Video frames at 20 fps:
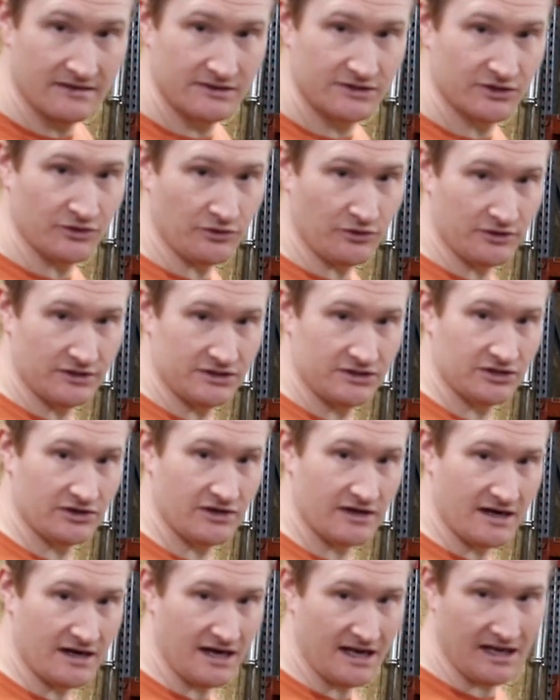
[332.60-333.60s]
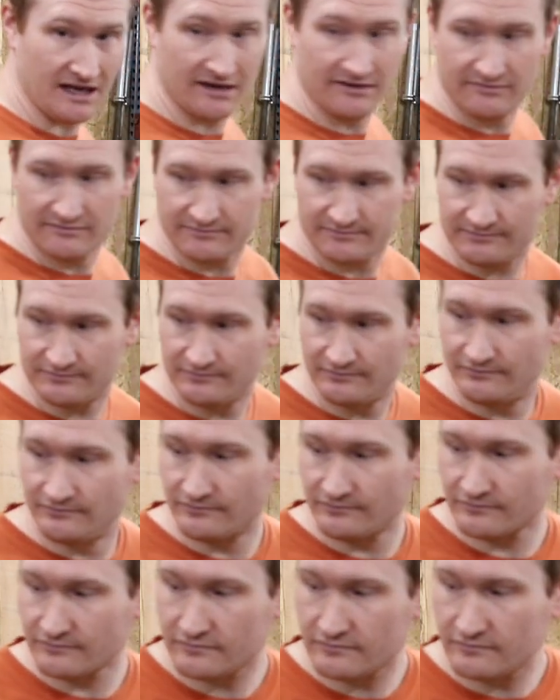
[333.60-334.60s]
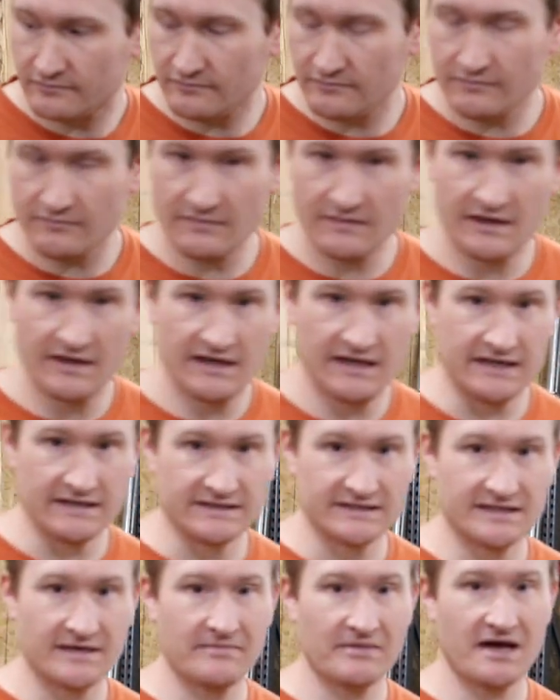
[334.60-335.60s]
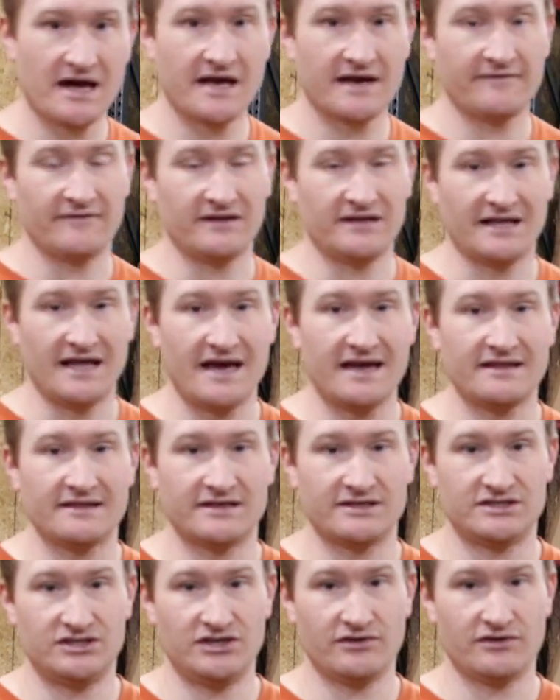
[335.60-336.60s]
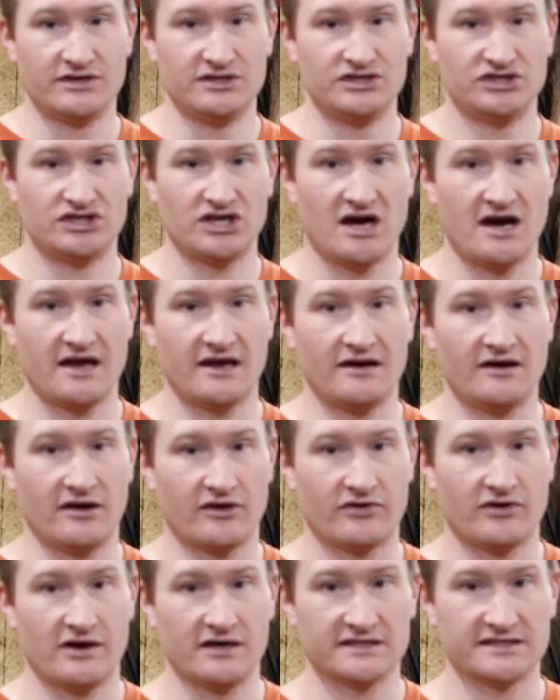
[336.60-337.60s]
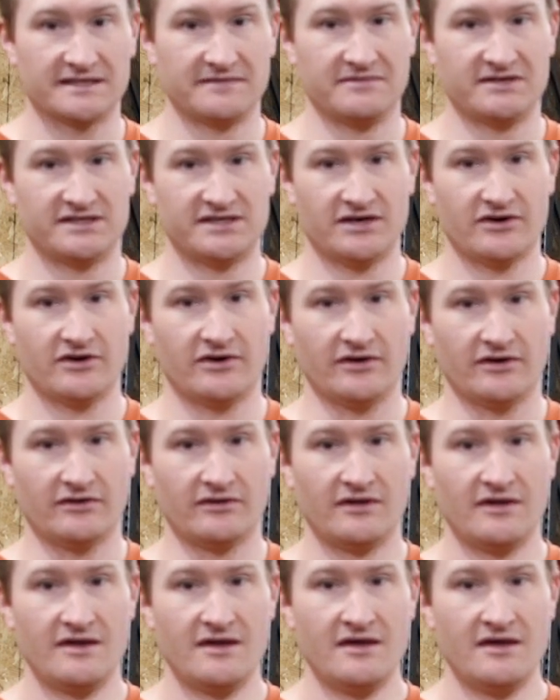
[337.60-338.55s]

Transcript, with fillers: tool that you're going to need is some kind of a light that you can shine across the material.